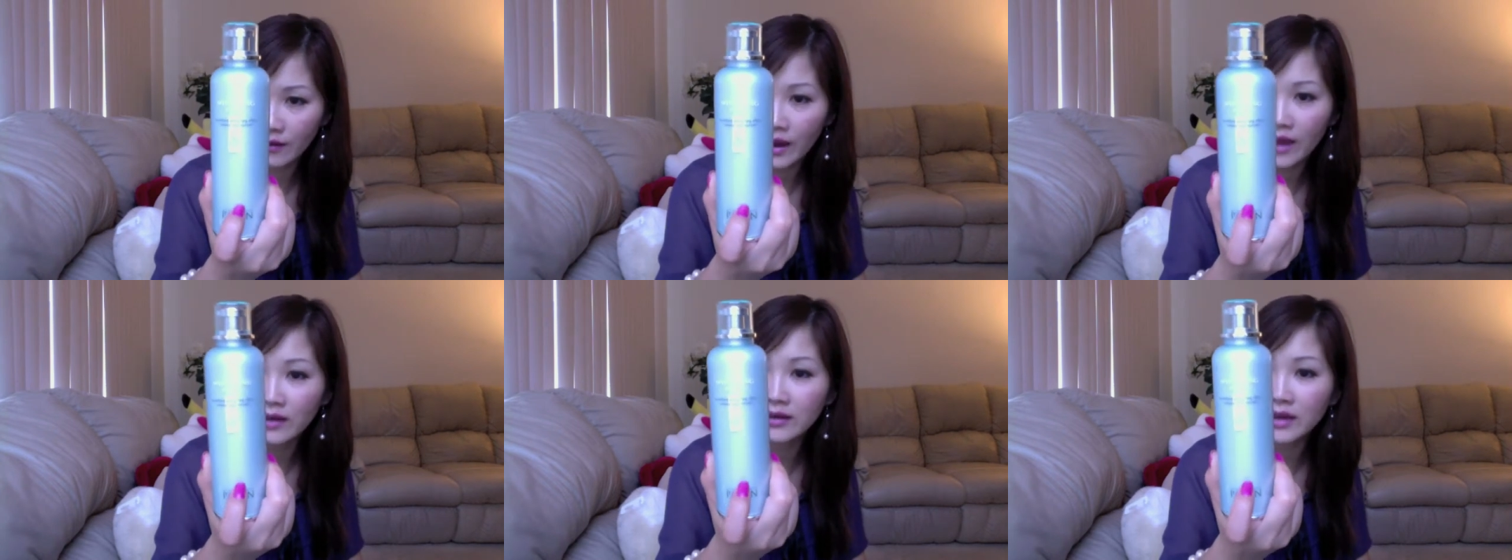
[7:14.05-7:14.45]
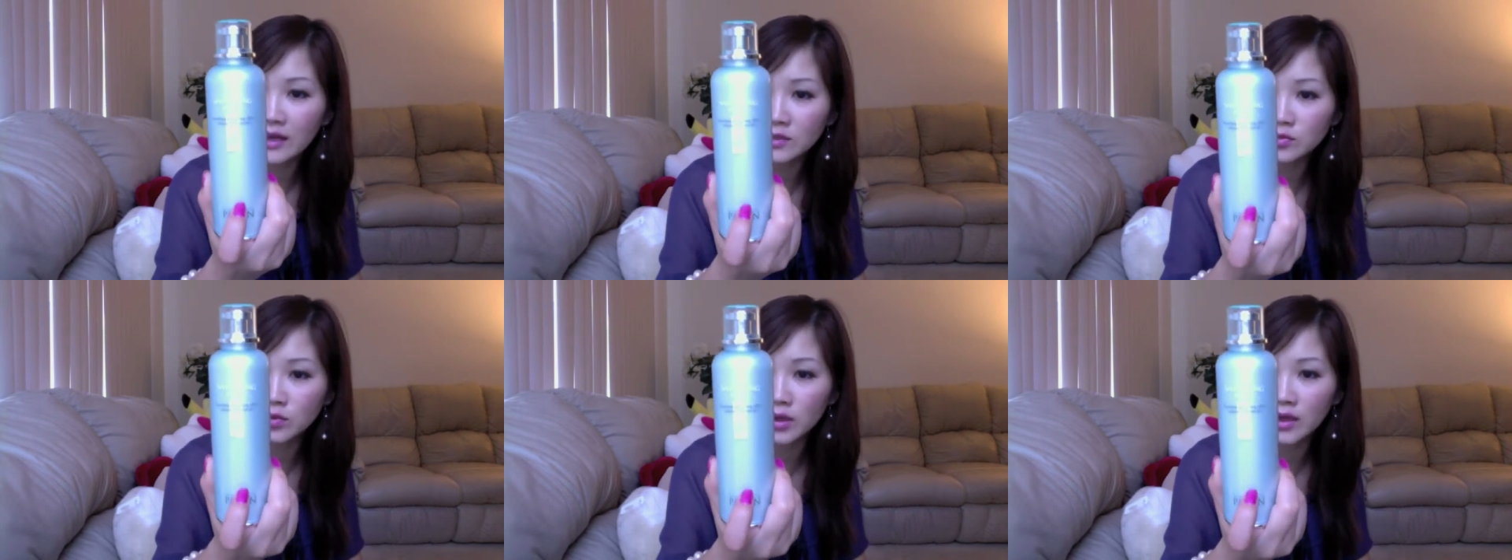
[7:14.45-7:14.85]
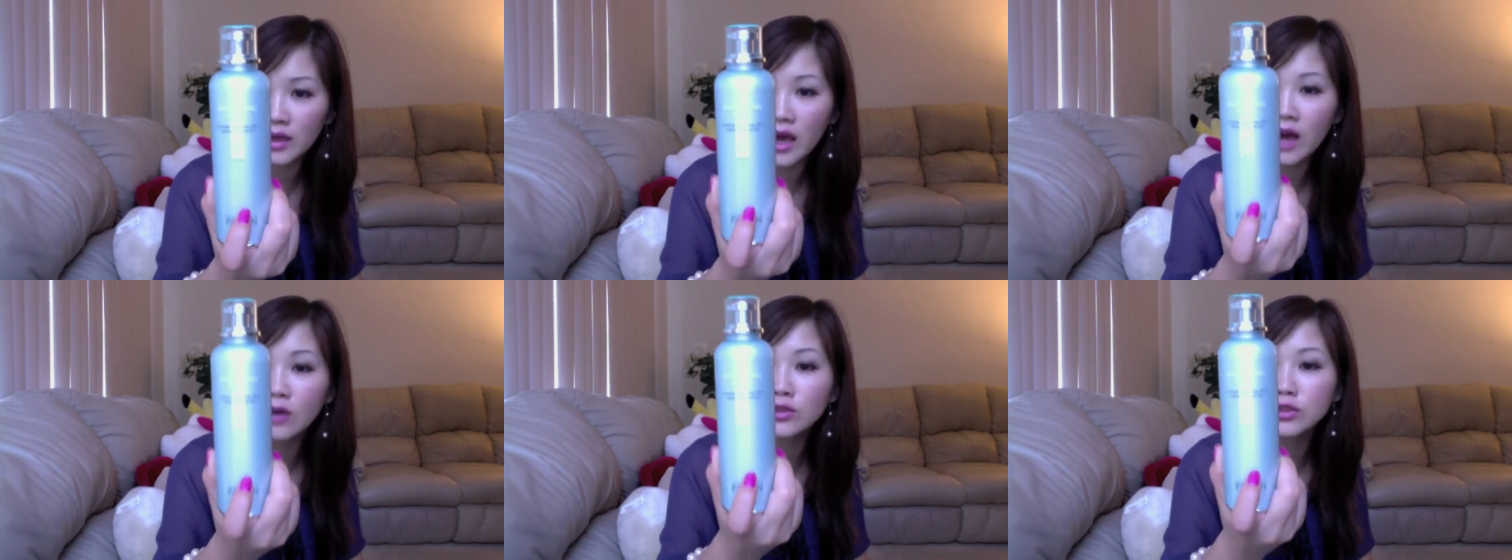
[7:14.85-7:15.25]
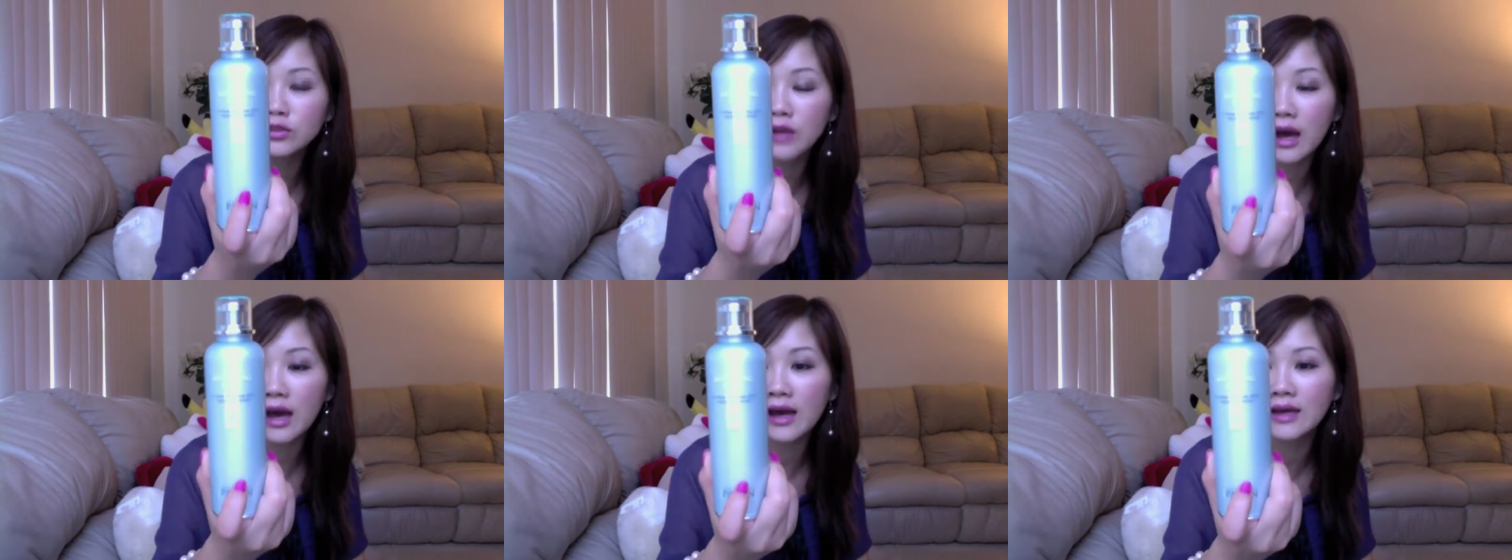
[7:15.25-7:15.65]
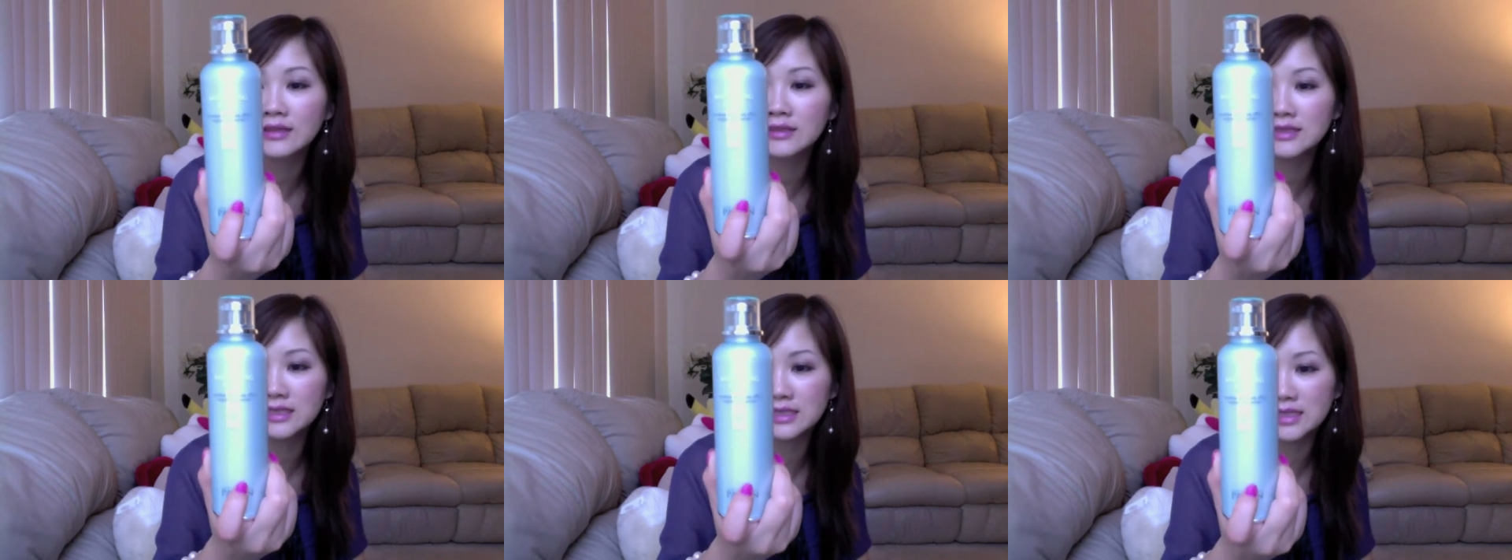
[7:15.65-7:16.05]
And guess what? Also has
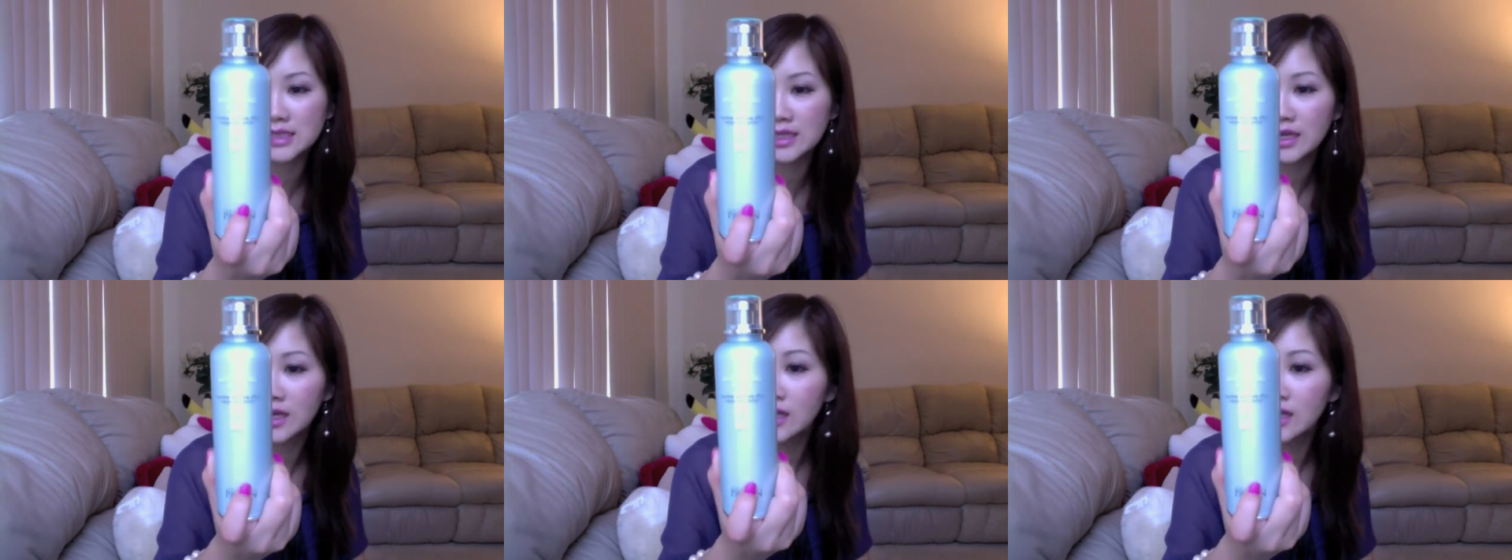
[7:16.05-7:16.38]
the